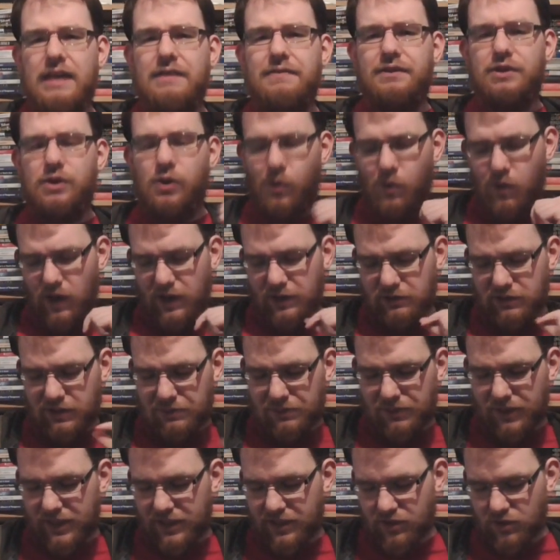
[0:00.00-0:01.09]
even though I
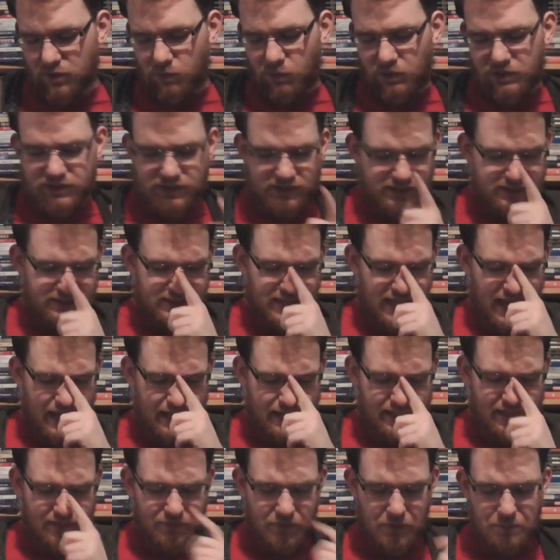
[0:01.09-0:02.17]
only played it the once
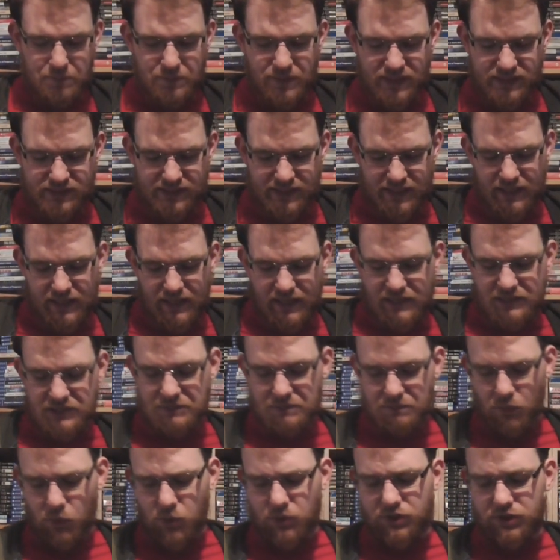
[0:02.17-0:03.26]
and never beat it,
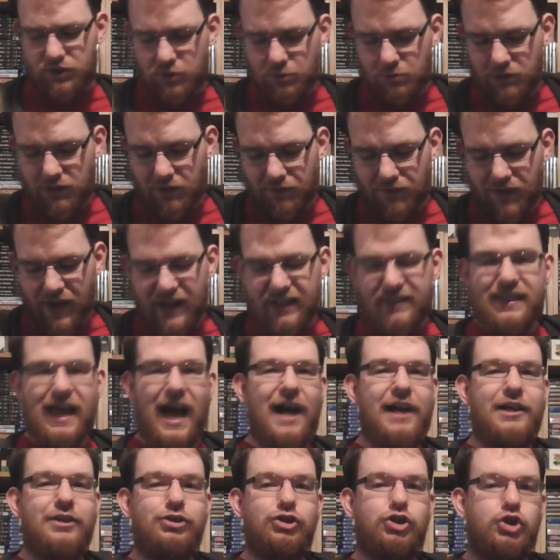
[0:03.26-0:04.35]
it's more to do with the fact
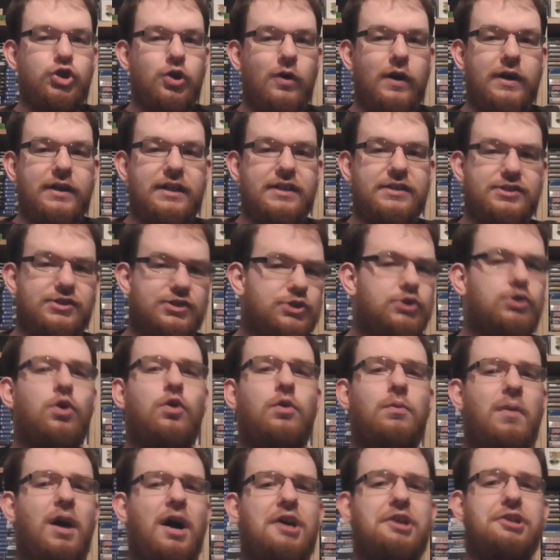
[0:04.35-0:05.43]
that I enjoyed it
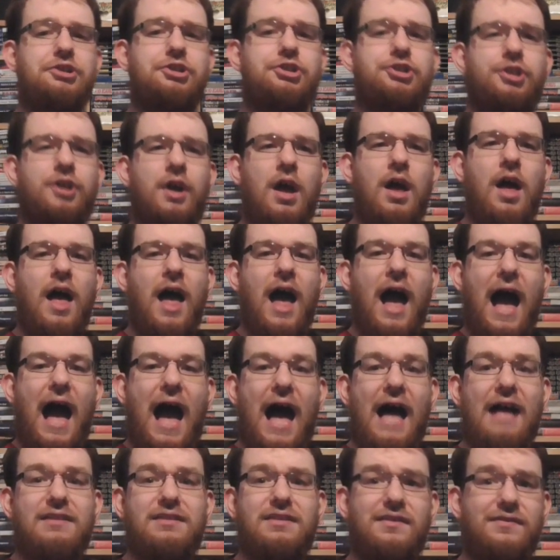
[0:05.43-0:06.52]
so much.
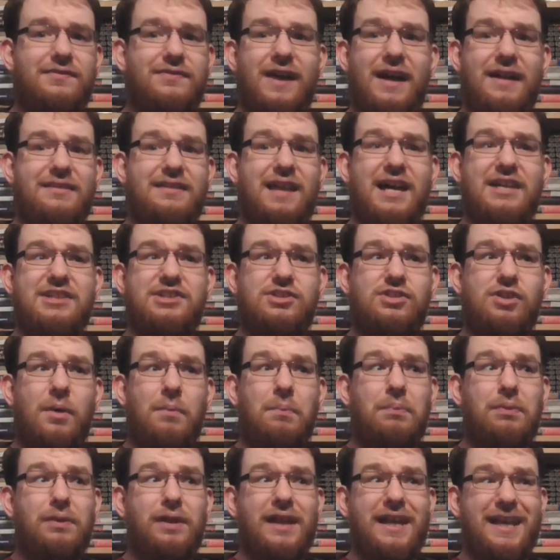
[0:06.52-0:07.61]
And the fact that I
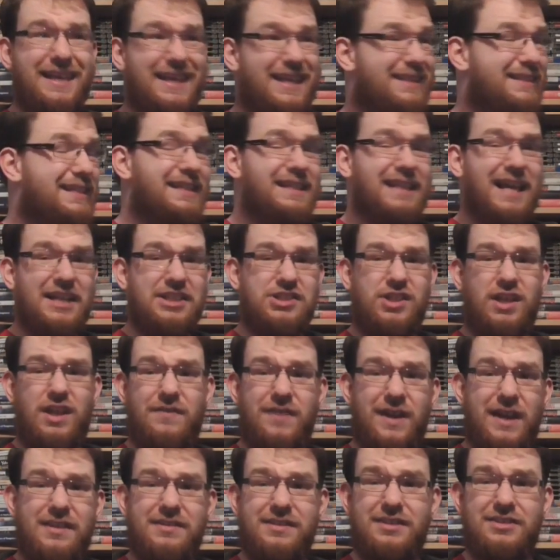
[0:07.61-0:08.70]
stopped playing it didn't actually
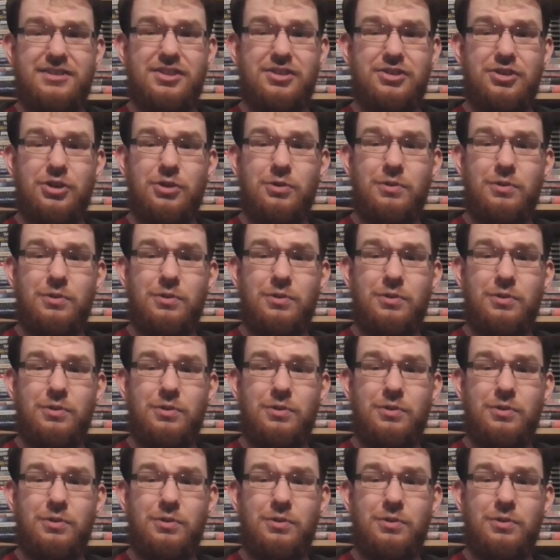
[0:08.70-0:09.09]
have anything to